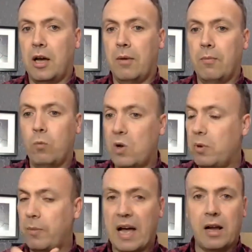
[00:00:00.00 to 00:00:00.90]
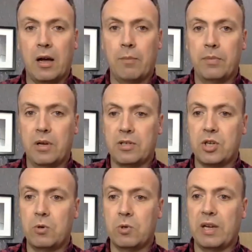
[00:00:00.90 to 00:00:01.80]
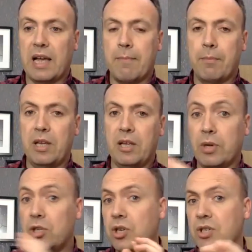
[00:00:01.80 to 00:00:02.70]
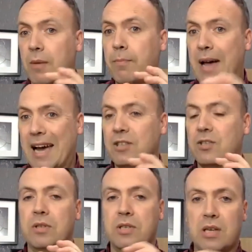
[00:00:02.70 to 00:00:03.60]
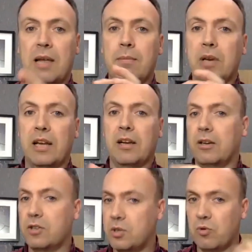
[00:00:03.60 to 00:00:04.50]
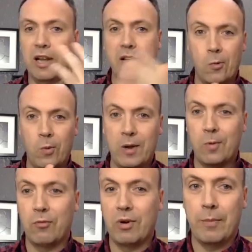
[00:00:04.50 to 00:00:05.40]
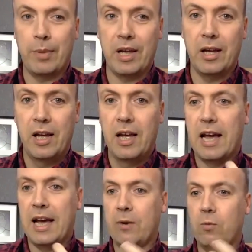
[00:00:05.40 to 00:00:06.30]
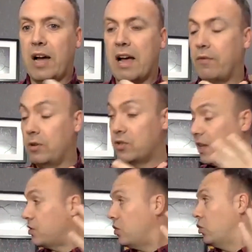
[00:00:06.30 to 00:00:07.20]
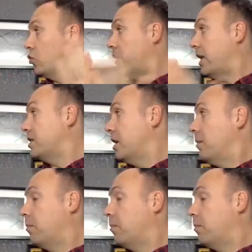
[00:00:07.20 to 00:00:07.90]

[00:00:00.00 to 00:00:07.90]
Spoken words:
we'll be back up as soon as we can be, but just come back to the same link and sooner or later we will reappear and what have you. So that's great.